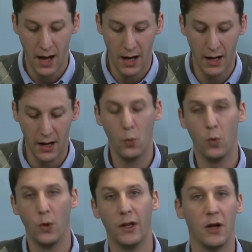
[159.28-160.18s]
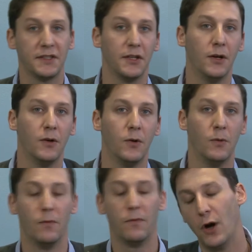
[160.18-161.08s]
We'll
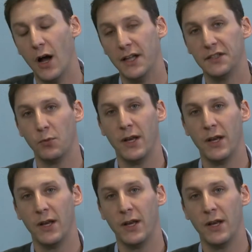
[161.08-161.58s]
also, for us,